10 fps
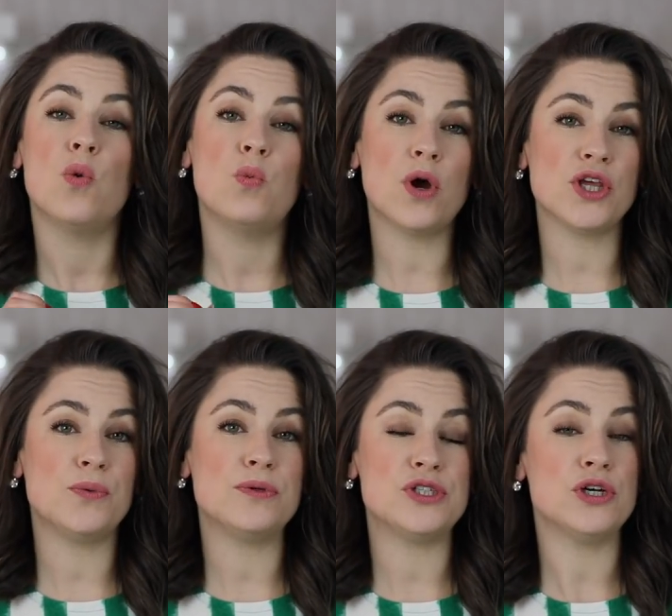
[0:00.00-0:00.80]
What you
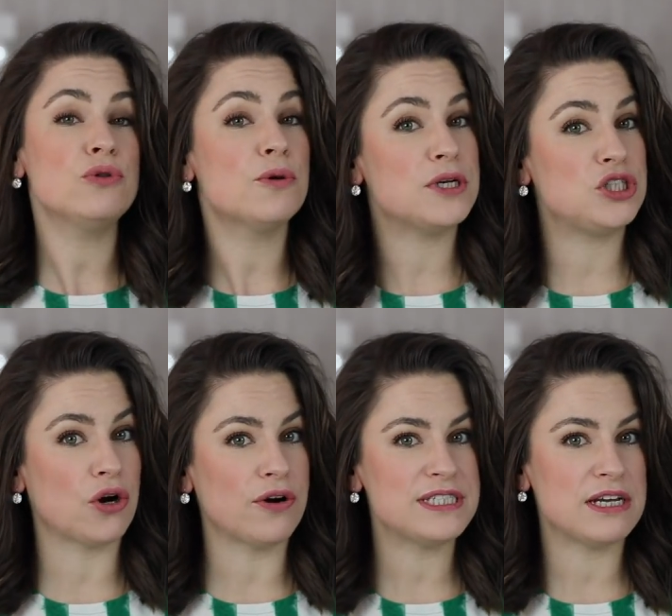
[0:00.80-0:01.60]
will do the
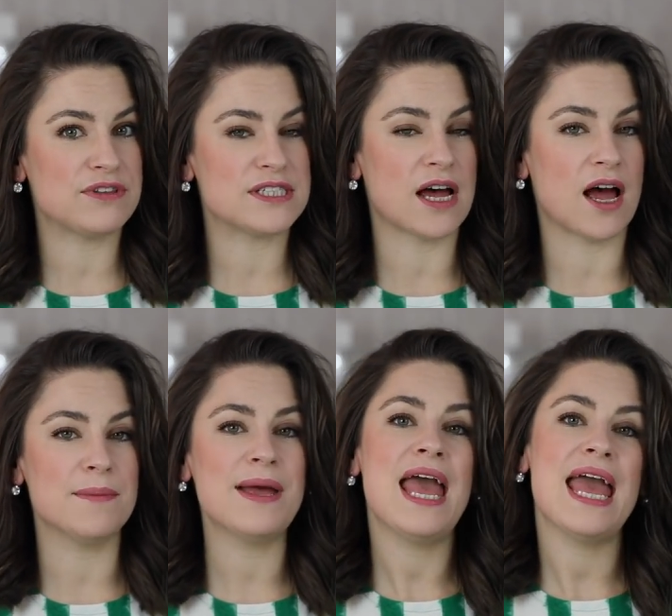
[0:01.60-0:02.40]
majority of the
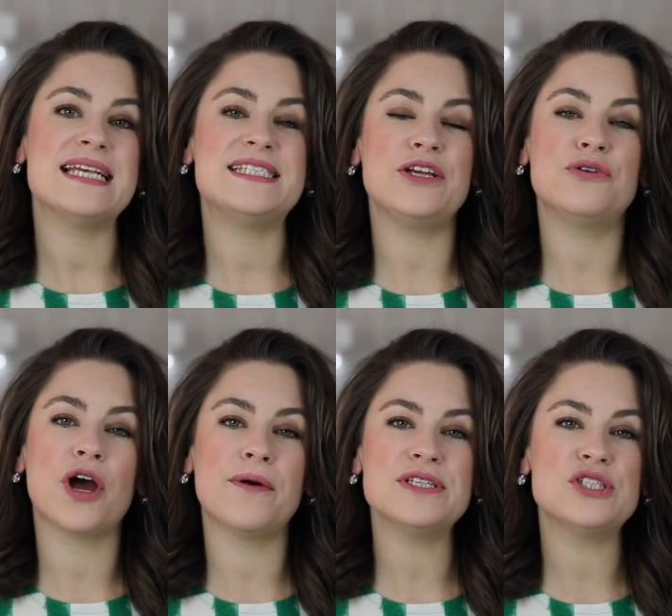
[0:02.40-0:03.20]
time is that you're
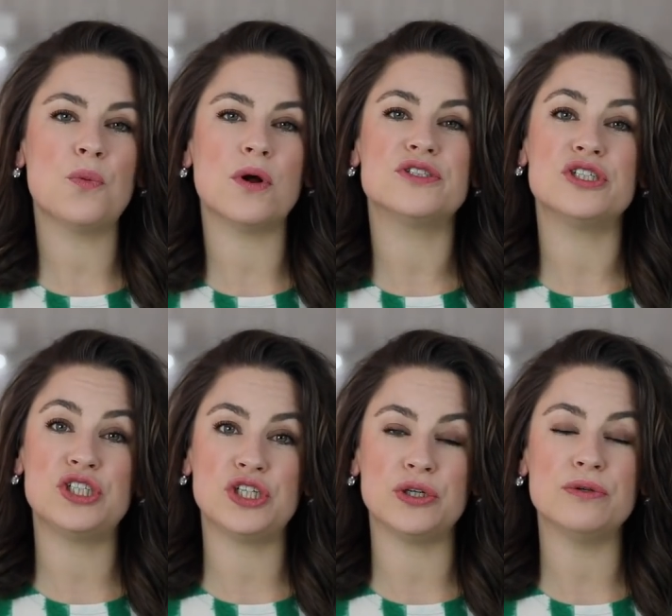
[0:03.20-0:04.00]
going to want to
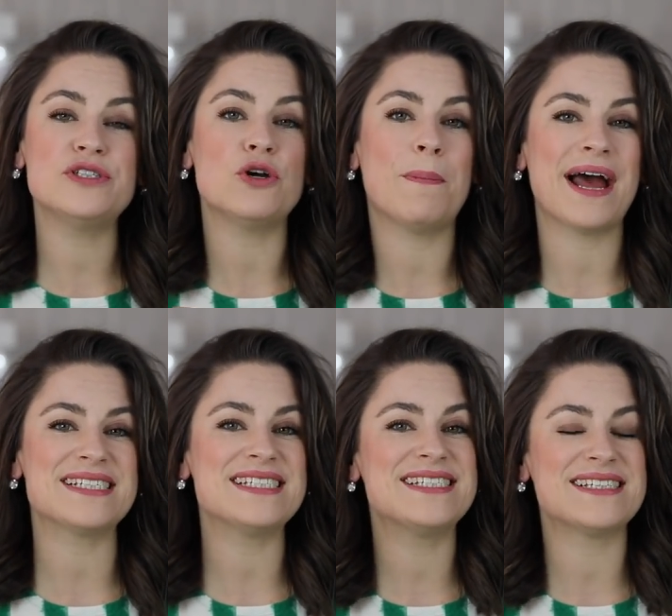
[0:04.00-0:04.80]
choose your
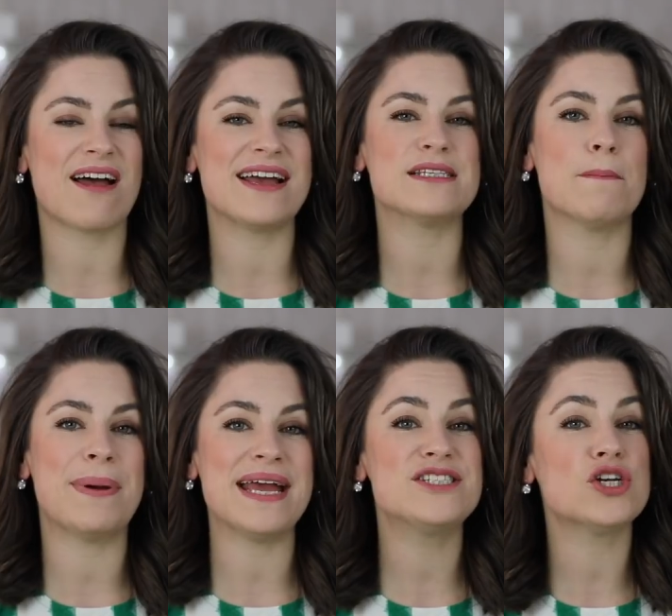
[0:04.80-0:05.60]
pattern size
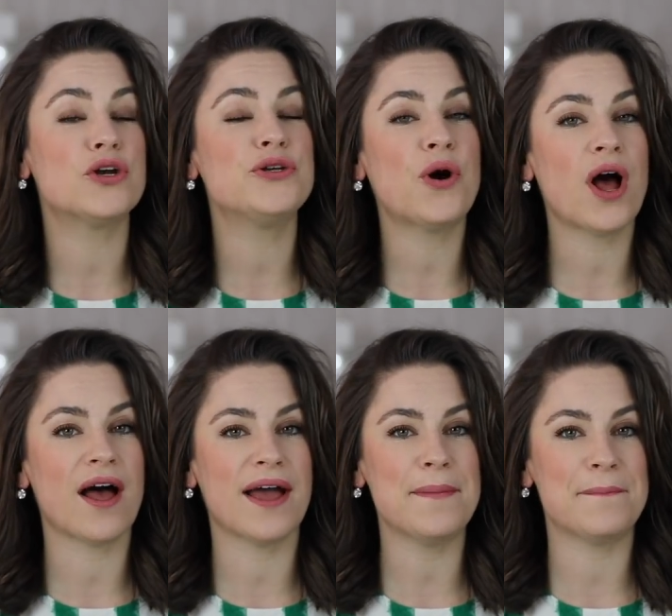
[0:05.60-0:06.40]
based on your
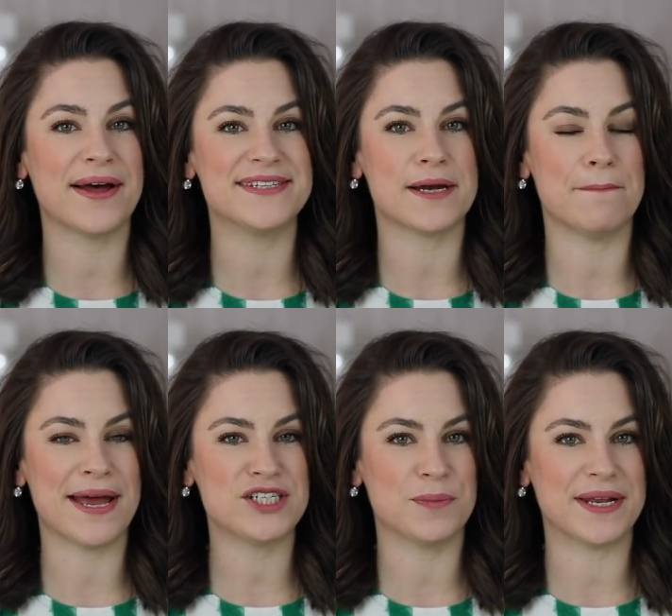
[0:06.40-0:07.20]
high bust
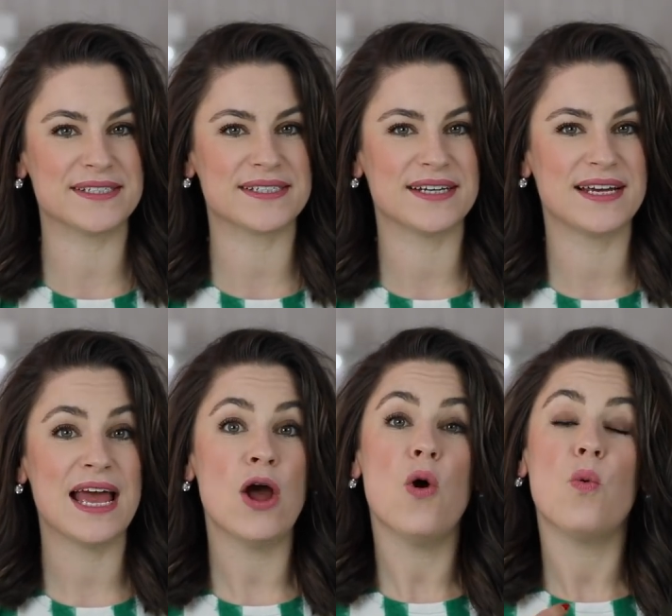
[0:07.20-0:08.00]
measurement.
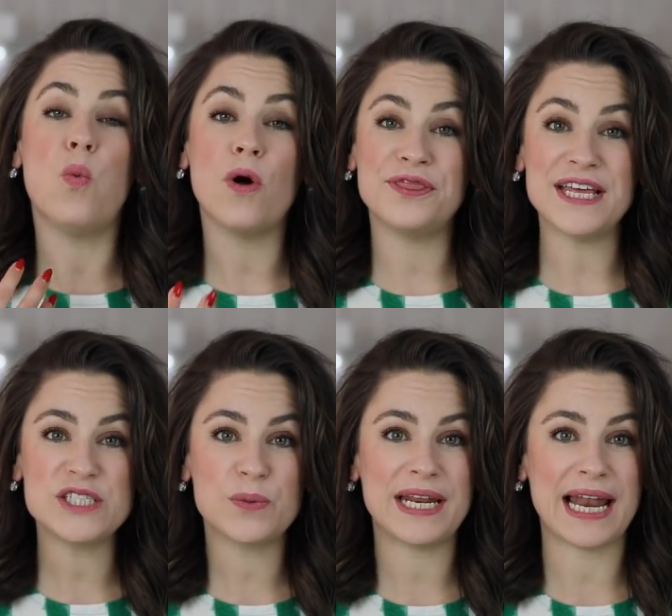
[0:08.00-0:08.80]
What
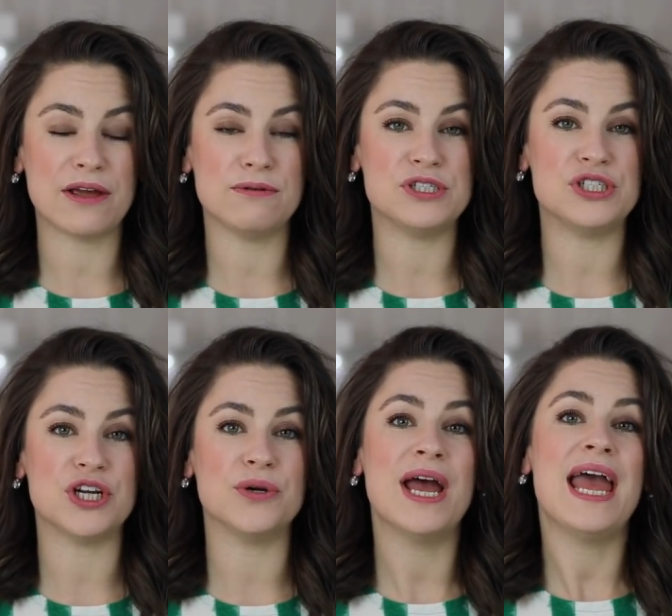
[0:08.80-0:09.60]
this will allow you to
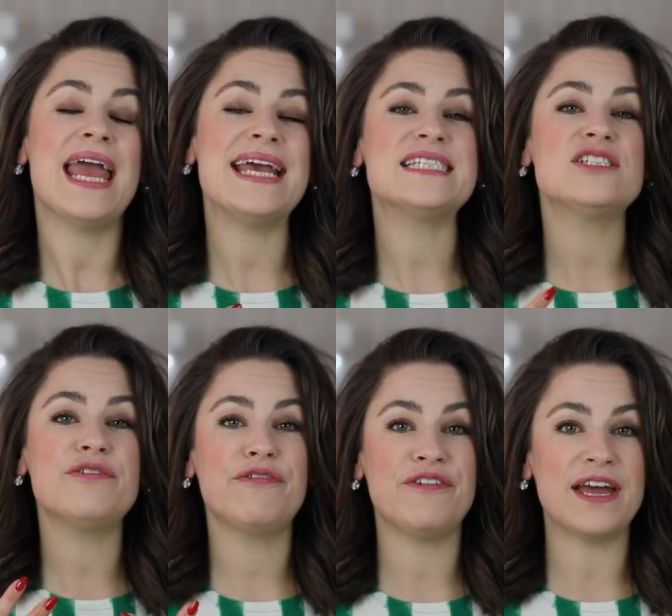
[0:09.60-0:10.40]
do is
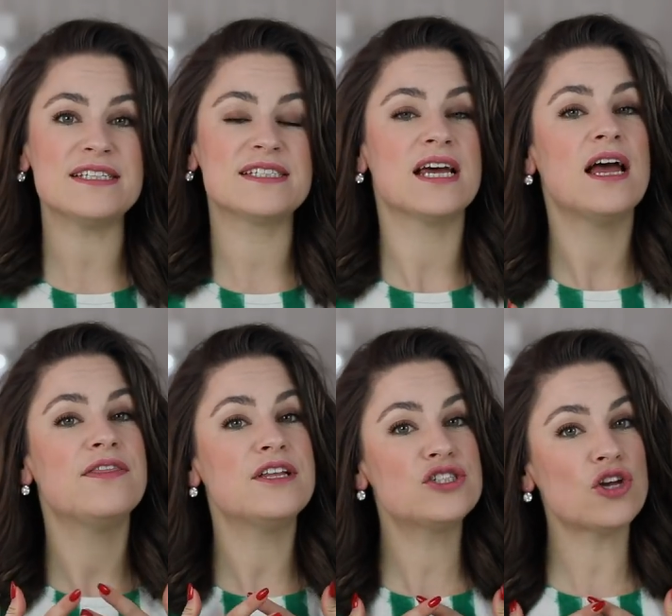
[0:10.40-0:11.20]
to fit
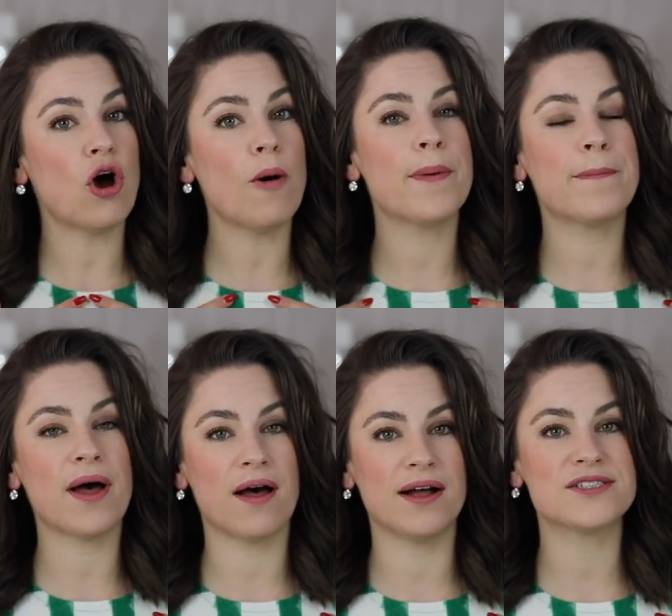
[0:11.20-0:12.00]
the top
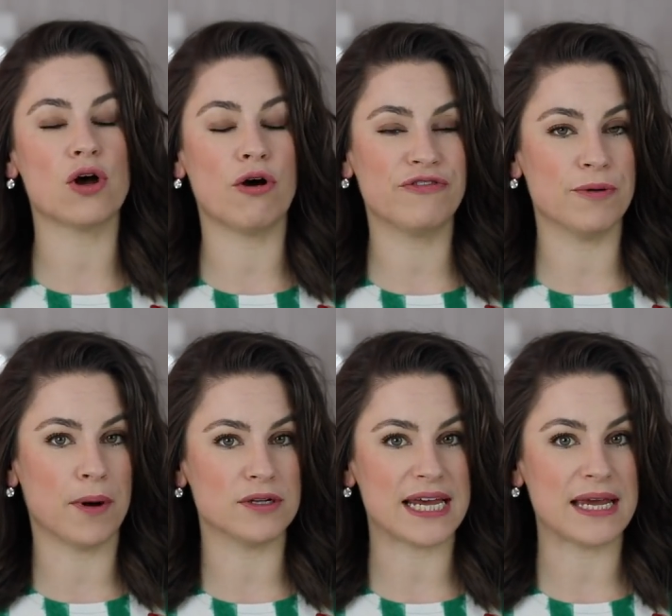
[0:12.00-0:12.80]
part of the
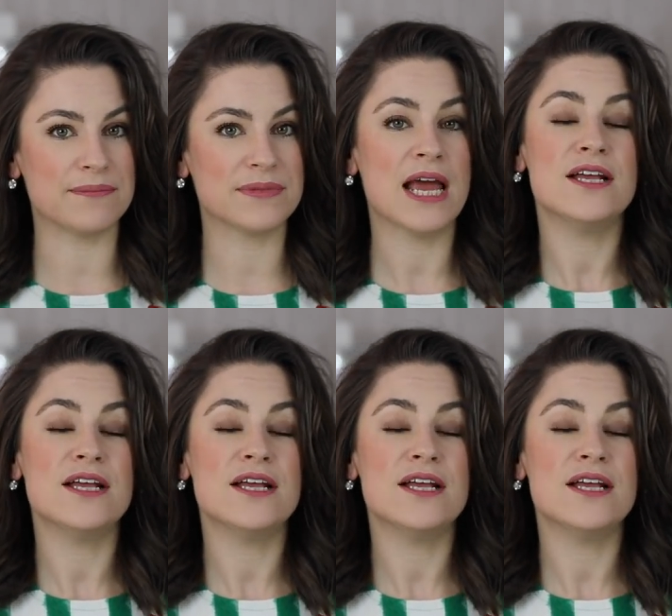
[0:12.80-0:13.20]
body,